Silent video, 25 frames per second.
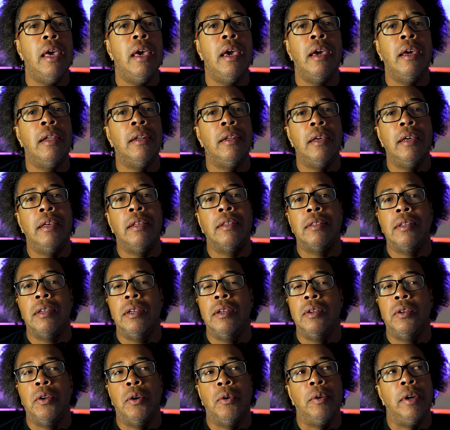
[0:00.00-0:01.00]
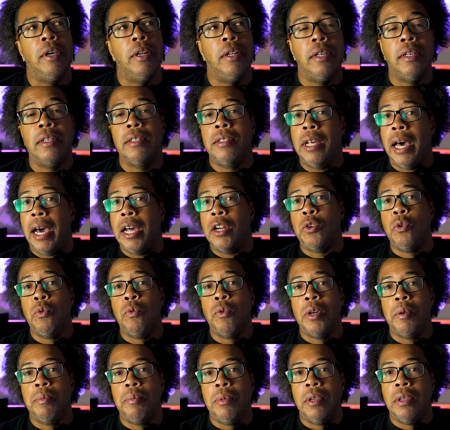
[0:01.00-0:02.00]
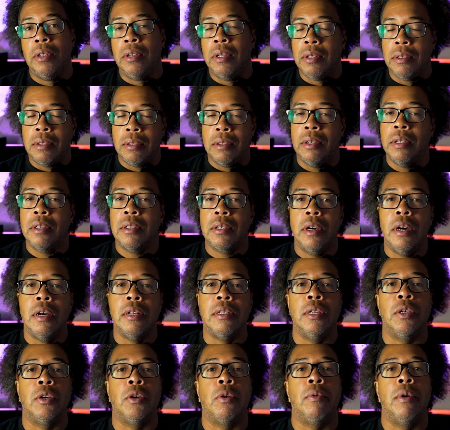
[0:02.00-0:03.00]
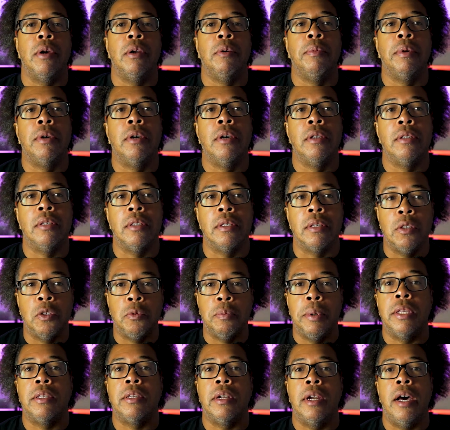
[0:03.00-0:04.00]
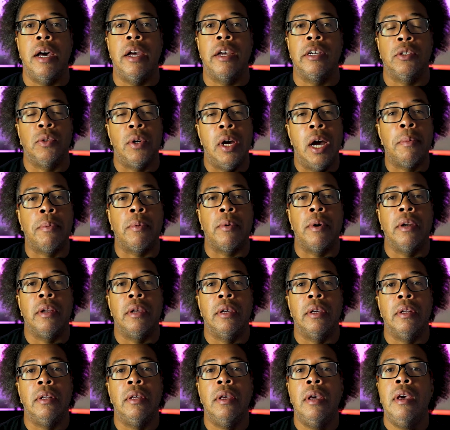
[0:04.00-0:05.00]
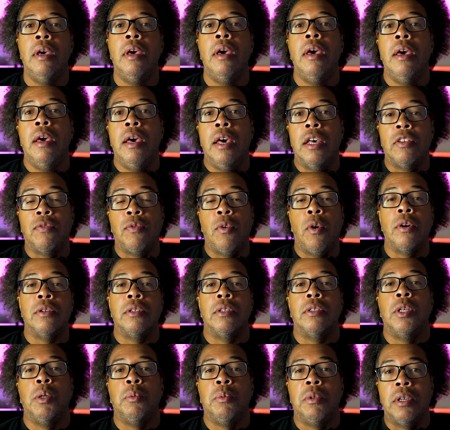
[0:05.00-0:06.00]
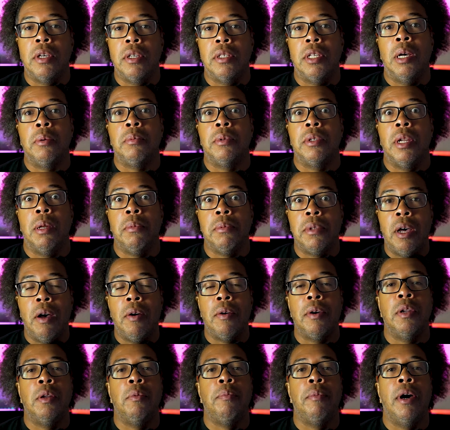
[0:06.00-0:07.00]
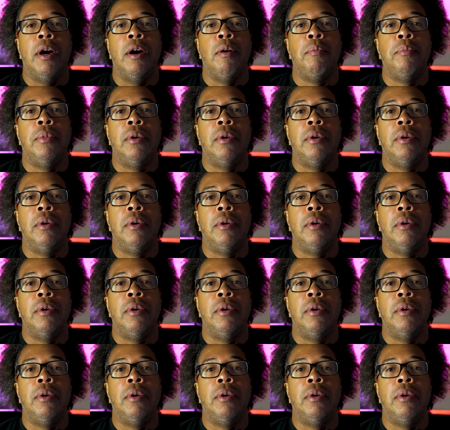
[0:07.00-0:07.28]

And it's, you know, and it's, I do want to be this, this content creator because it's a space that I actually operate in as far as the subject and topics that I'm talking about.